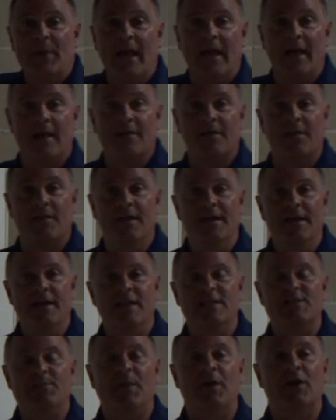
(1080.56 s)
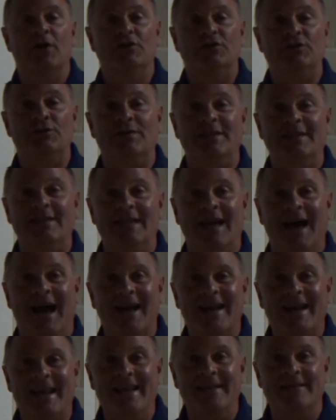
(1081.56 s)
path, it's because you did
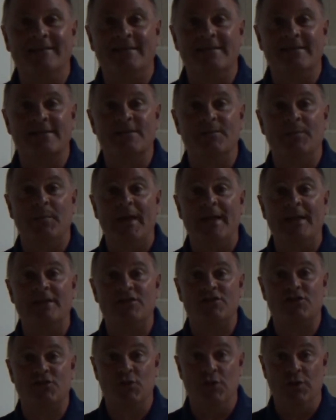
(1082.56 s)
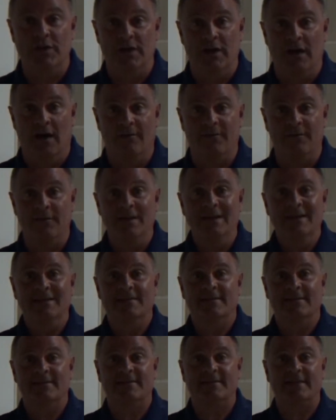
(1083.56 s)
not anticipate soon
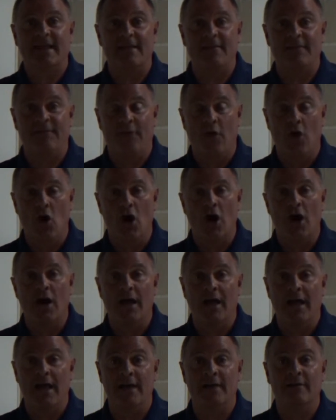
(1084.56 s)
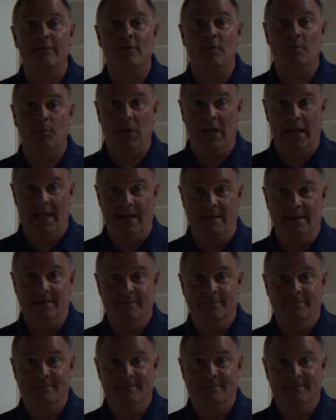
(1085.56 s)
enough to stay far ahead of the play.